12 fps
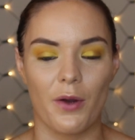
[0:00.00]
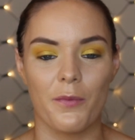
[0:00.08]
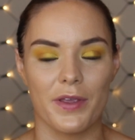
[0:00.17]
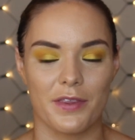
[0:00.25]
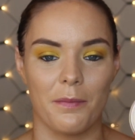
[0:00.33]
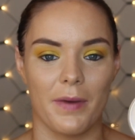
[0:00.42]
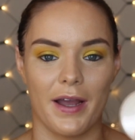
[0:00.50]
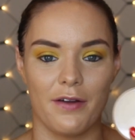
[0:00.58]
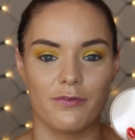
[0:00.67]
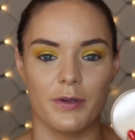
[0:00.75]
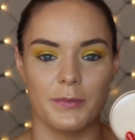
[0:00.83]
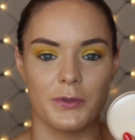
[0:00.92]
With
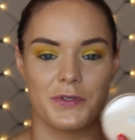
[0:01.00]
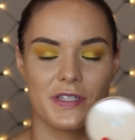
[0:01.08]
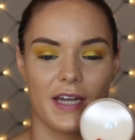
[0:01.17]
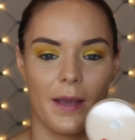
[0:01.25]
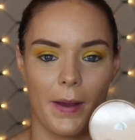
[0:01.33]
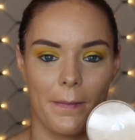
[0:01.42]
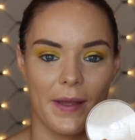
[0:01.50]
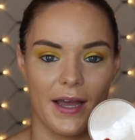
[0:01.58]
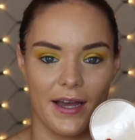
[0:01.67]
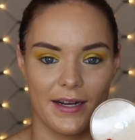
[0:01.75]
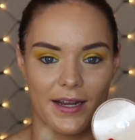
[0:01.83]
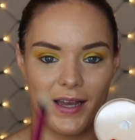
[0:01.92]
my Rimmel Stay Matte
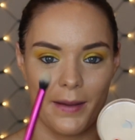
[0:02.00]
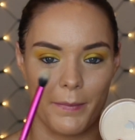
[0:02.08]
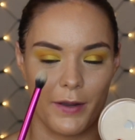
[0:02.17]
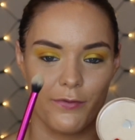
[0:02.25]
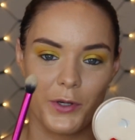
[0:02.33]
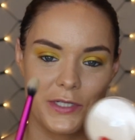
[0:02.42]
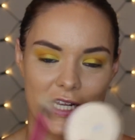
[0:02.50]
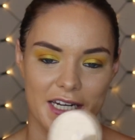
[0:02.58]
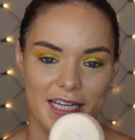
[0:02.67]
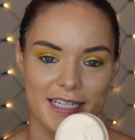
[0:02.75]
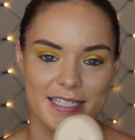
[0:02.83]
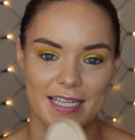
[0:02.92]
Powder and my Real
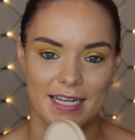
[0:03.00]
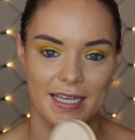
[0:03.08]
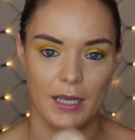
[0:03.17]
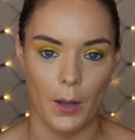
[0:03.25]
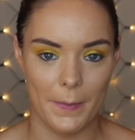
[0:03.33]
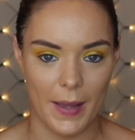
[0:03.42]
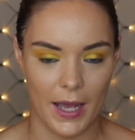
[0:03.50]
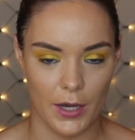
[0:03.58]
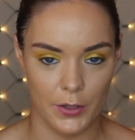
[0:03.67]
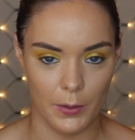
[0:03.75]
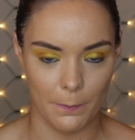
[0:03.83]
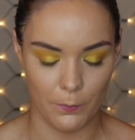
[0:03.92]
Techniques Setting
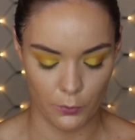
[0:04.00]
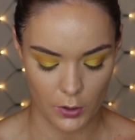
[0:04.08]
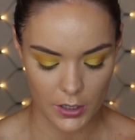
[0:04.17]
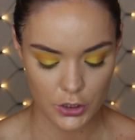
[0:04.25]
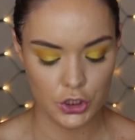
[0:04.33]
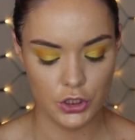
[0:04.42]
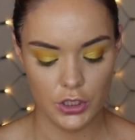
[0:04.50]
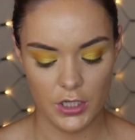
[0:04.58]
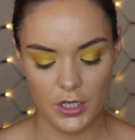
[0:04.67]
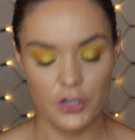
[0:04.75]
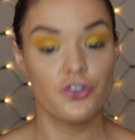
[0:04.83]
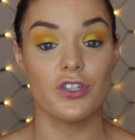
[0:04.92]
Powder Brush.
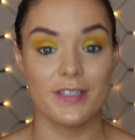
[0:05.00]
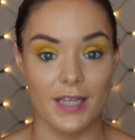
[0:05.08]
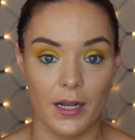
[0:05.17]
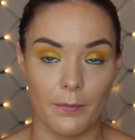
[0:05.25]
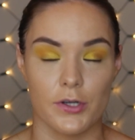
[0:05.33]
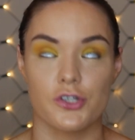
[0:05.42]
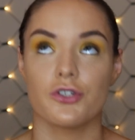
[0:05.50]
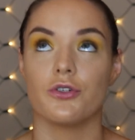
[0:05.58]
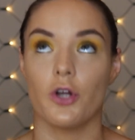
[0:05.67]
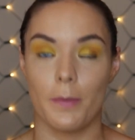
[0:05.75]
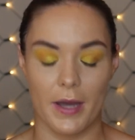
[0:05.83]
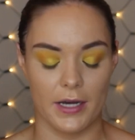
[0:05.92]
Just setting brush,
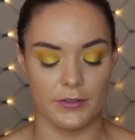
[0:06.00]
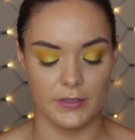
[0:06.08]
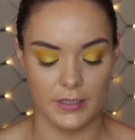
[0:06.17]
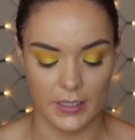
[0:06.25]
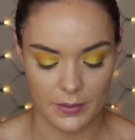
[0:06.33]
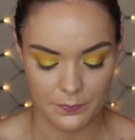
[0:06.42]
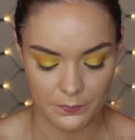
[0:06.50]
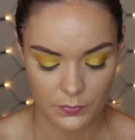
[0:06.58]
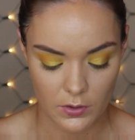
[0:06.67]
no powder in there.